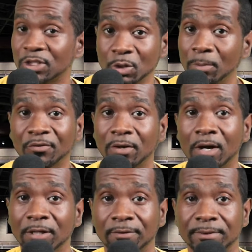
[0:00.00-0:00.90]
normal for
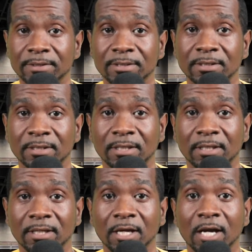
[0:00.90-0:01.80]
all of us.
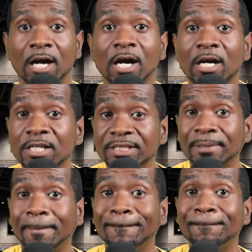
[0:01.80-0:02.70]
Us
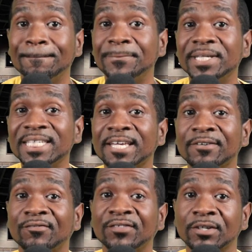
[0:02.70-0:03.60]
being
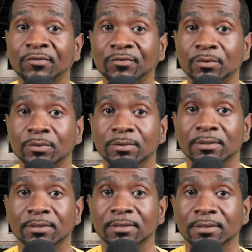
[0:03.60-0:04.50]
fearful,
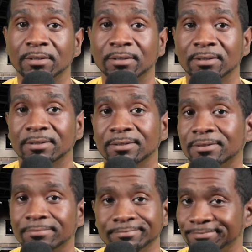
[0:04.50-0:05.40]

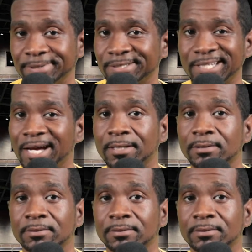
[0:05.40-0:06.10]
it's not.